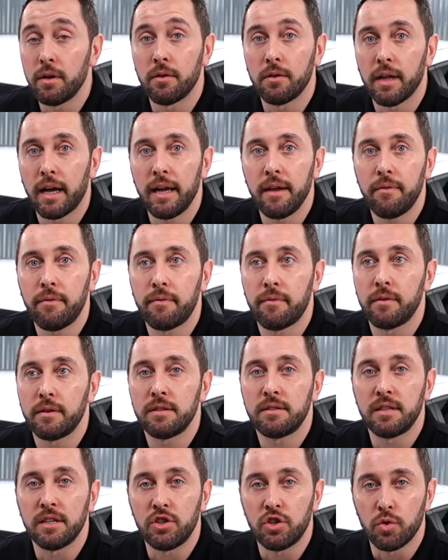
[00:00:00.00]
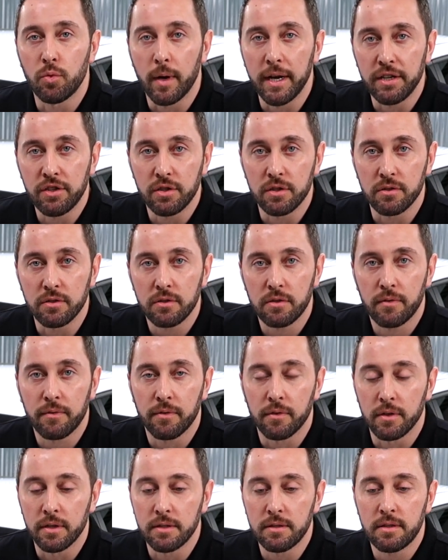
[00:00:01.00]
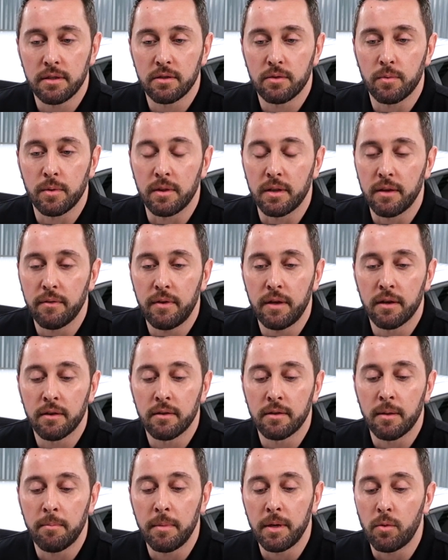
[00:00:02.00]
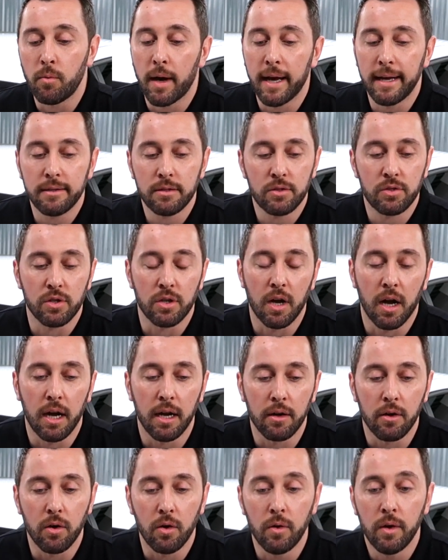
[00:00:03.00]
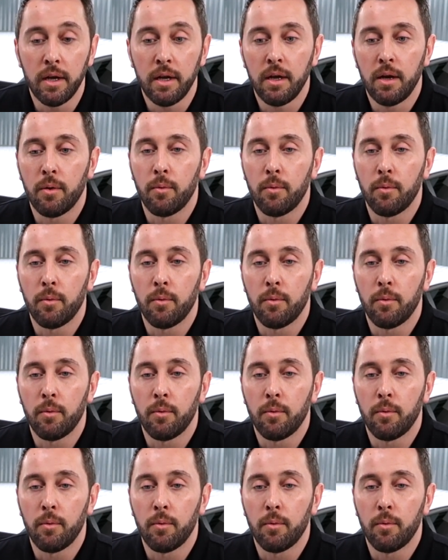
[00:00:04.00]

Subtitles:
life situations. For instance, we live here in the Midwest, Chicago.